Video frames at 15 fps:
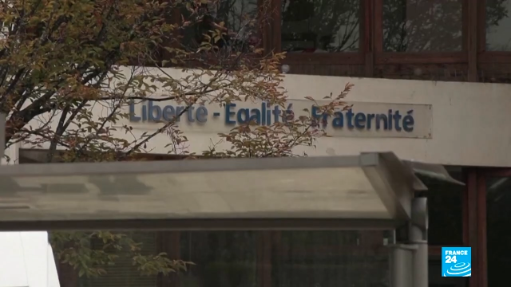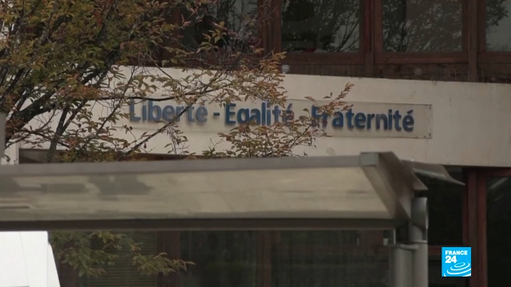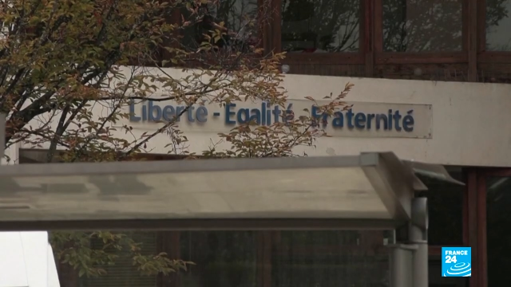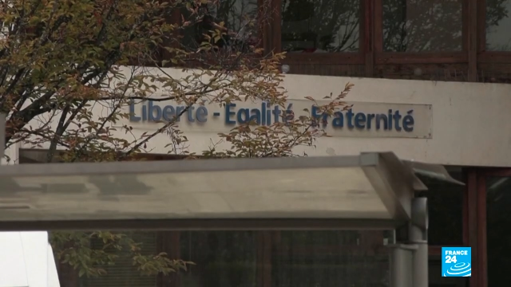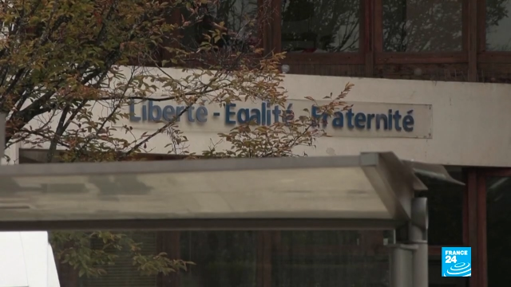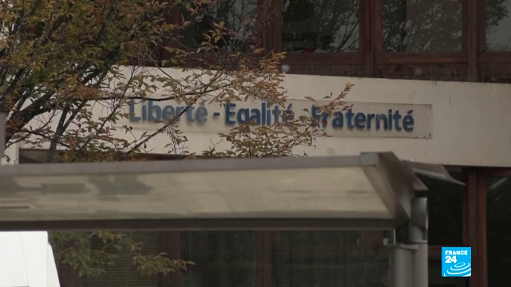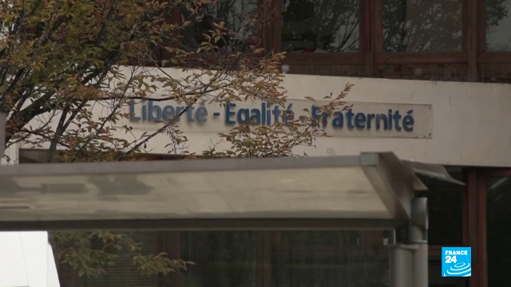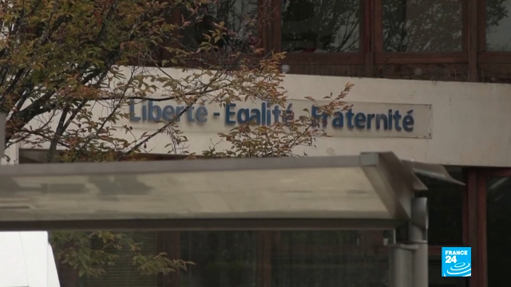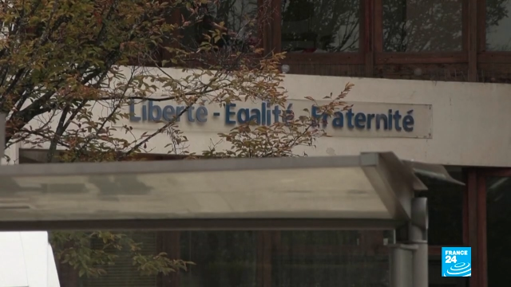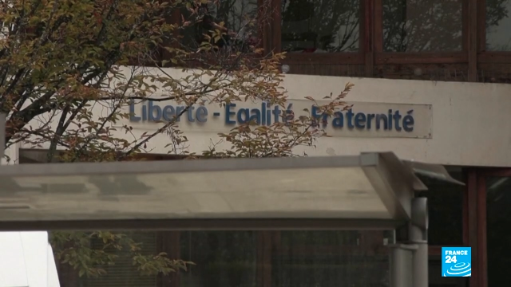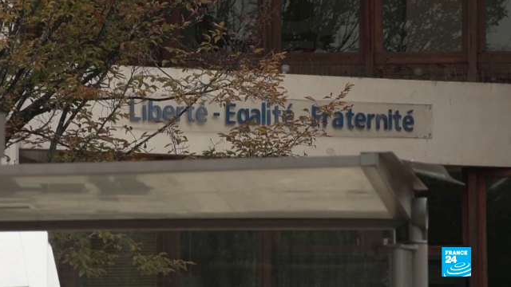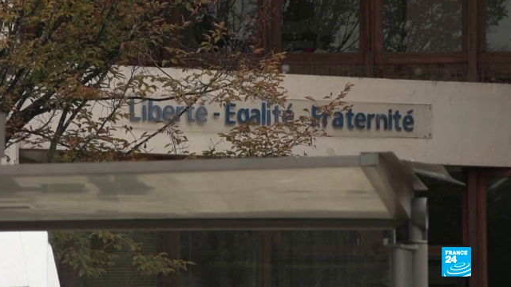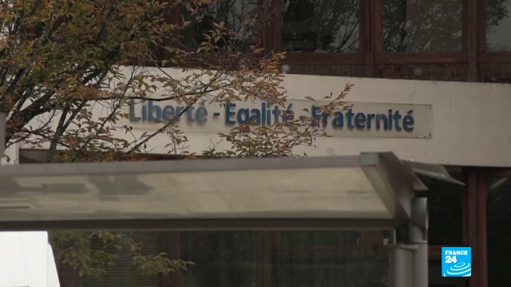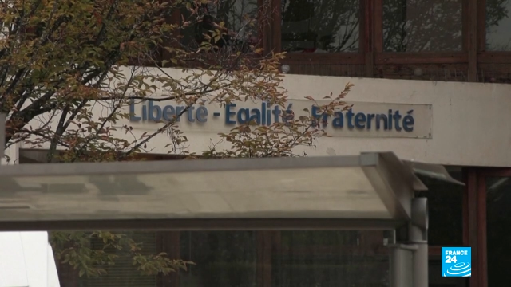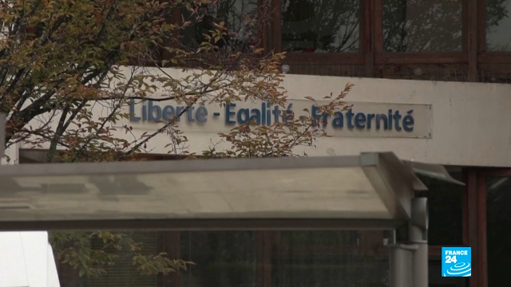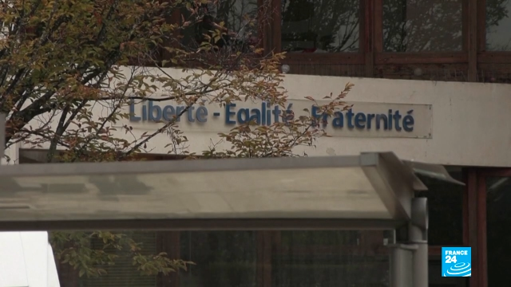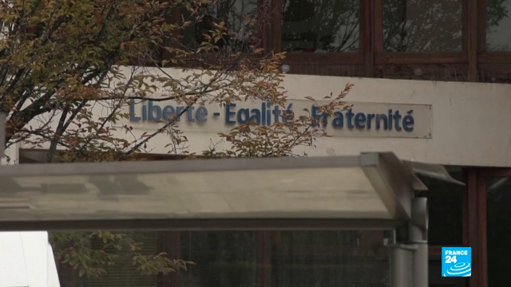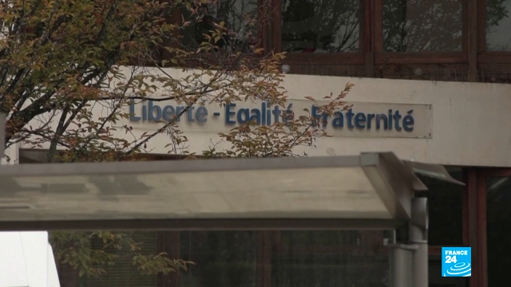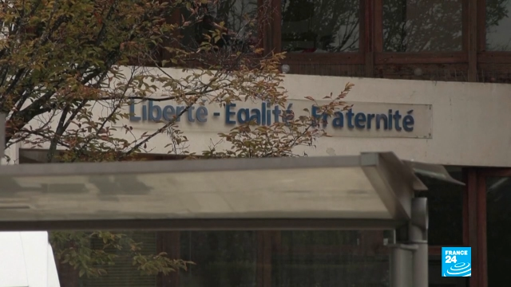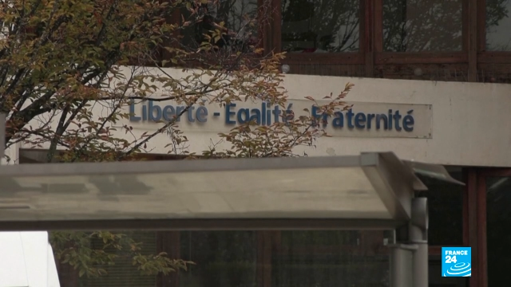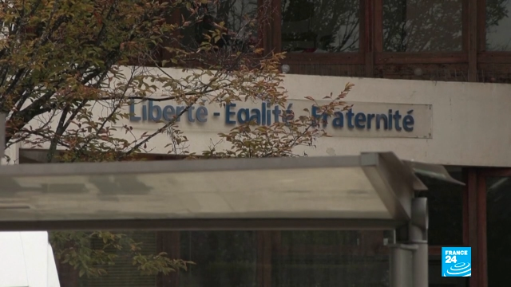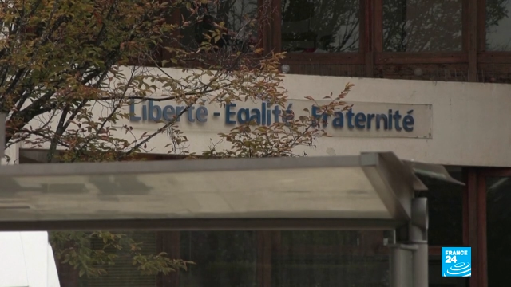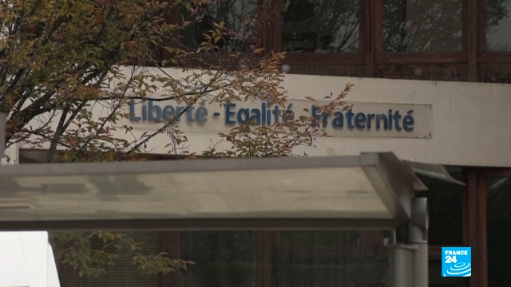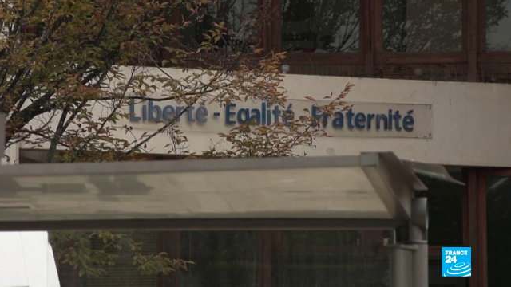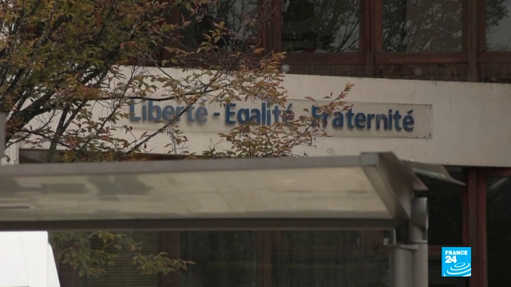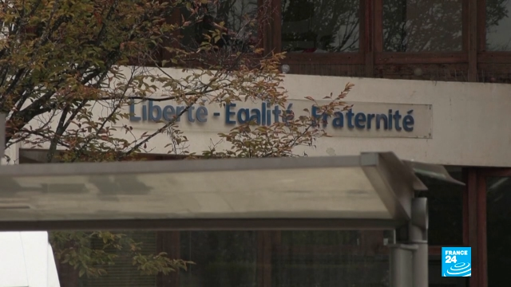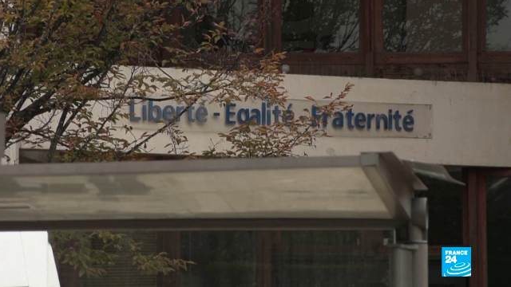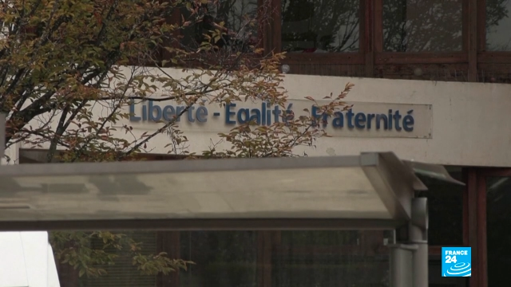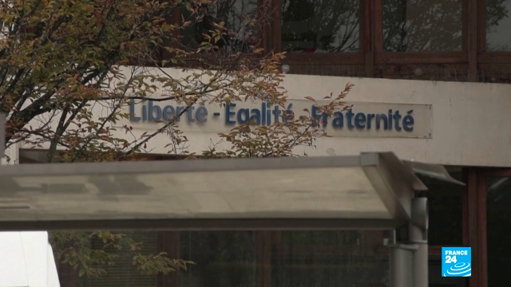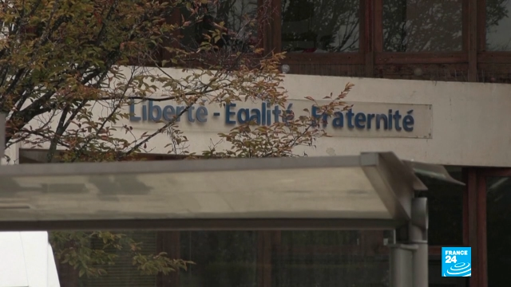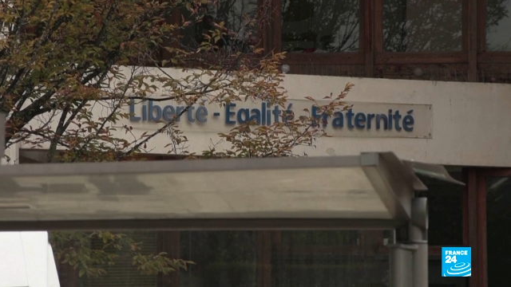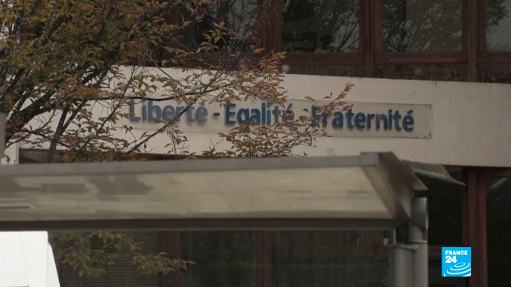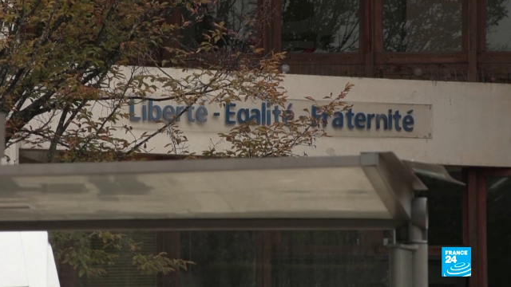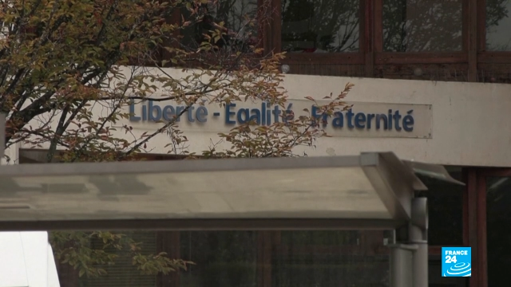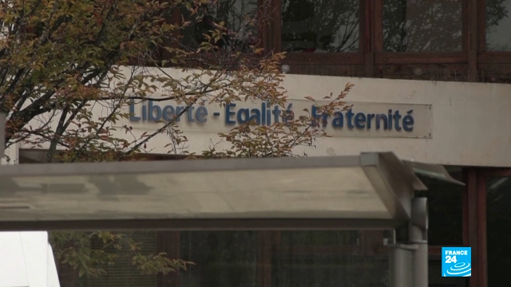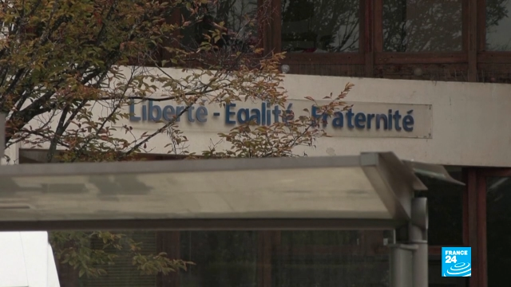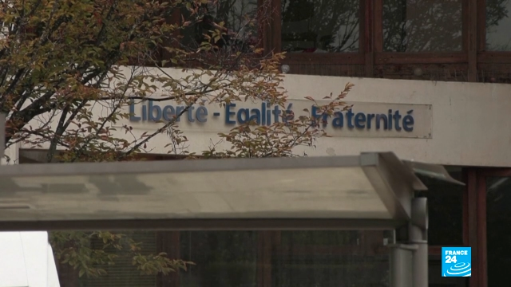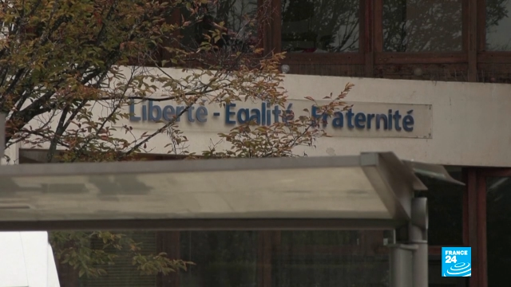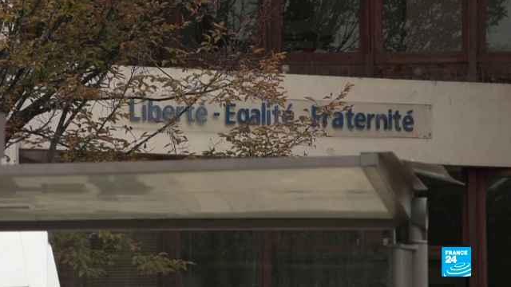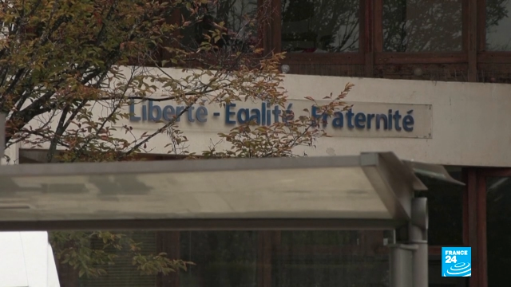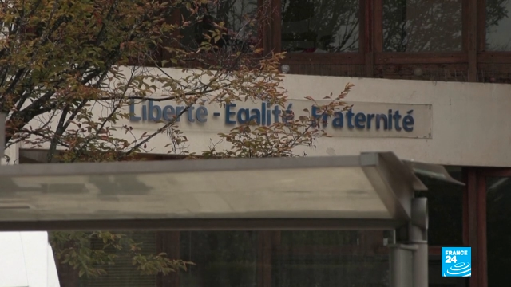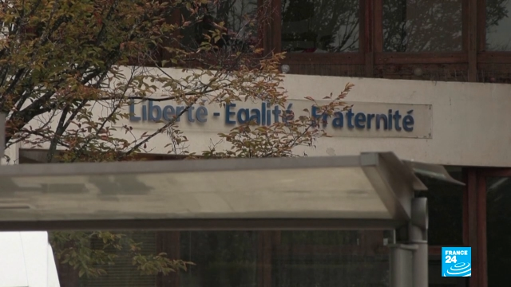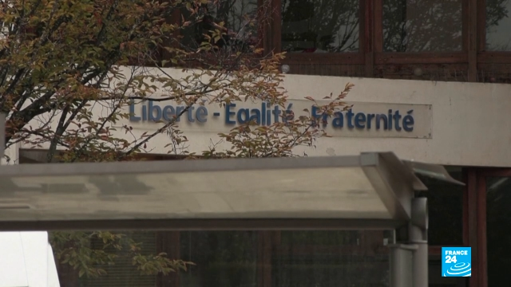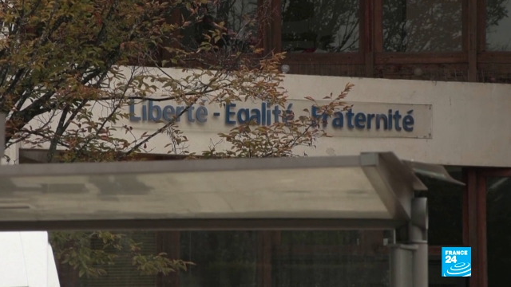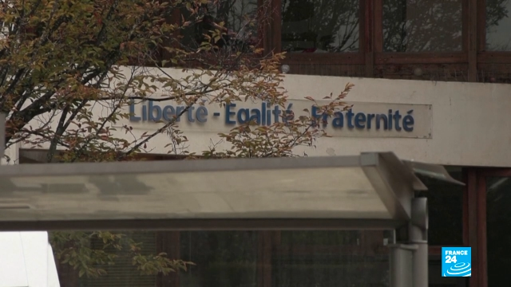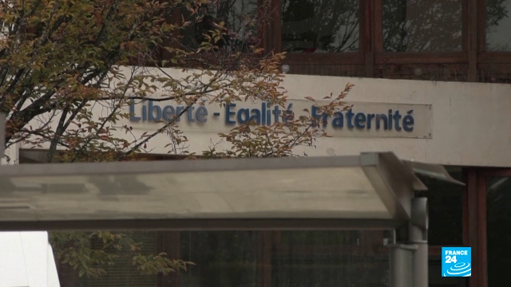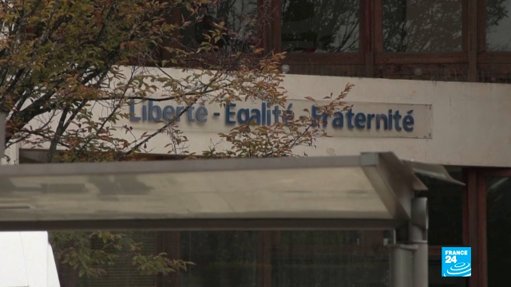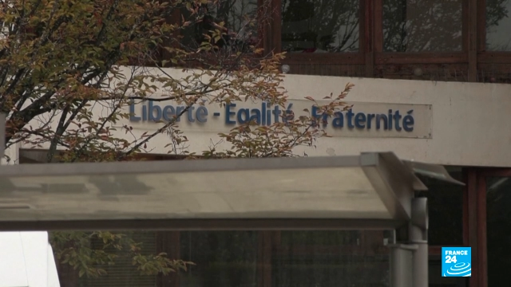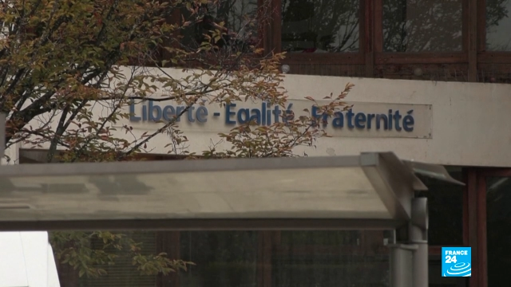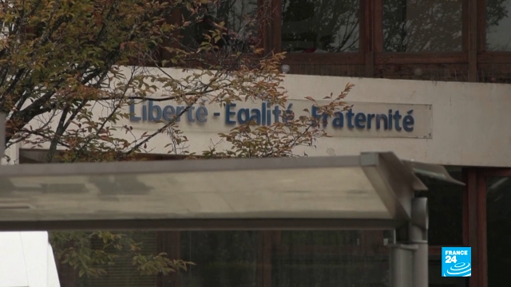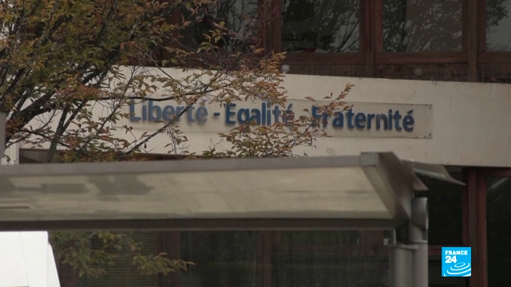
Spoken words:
Nobody's mouth can be seen.